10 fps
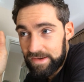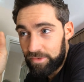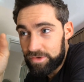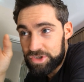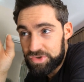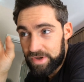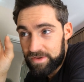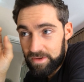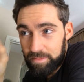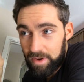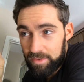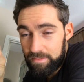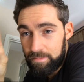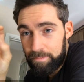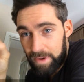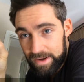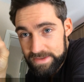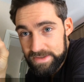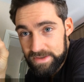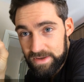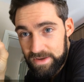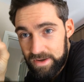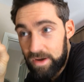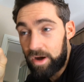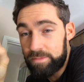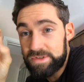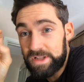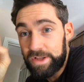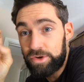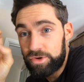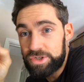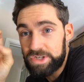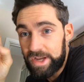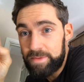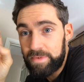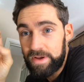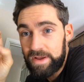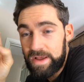I'm not shredded to the bone, but I'm still in good shape,